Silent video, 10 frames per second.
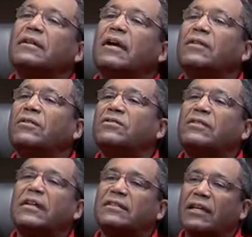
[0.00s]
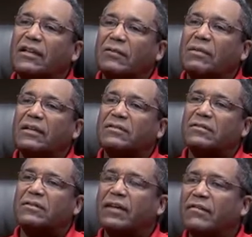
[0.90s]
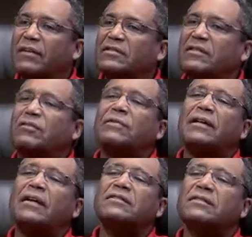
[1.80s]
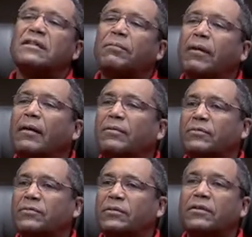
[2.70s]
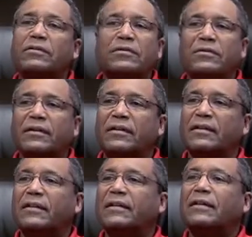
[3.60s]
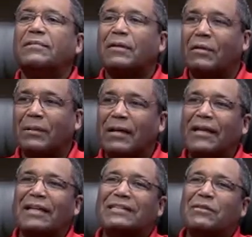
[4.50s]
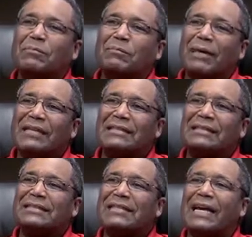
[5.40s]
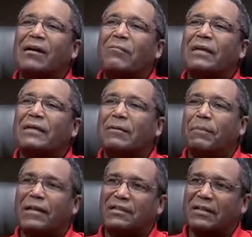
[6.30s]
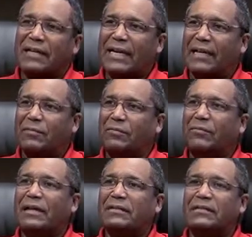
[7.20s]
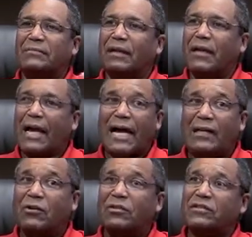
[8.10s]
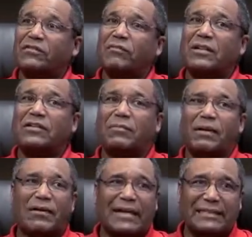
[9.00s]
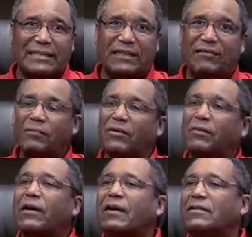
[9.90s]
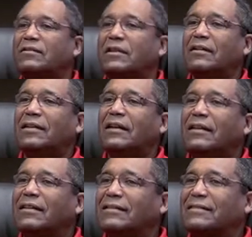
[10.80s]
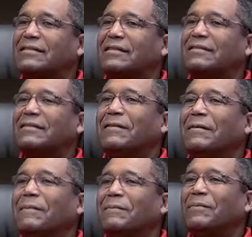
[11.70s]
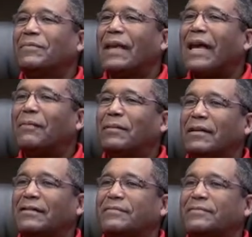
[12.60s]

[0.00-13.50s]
I notice you're not taking your medicine. Are you having any symptomatology, any problems? What are you doing? Blah, blah. So it makes us now make the patient accountable. It makes them, I know this information about you. I see from your records that this isn't happening.